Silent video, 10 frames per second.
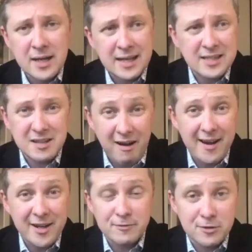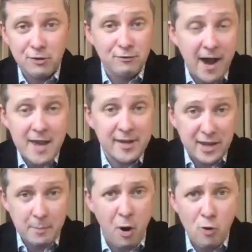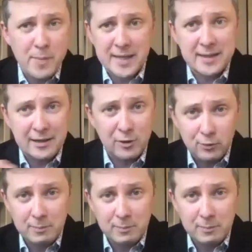That's kind of surviving the moment and